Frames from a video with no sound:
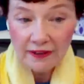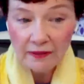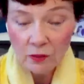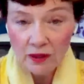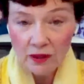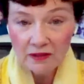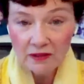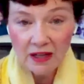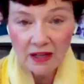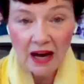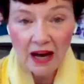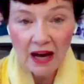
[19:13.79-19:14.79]
favorite
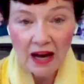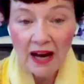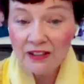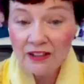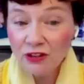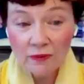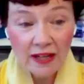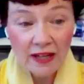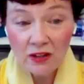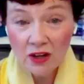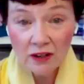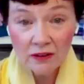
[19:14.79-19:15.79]
words I
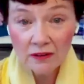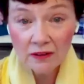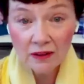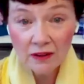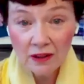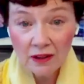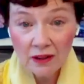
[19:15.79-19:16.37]
surrender,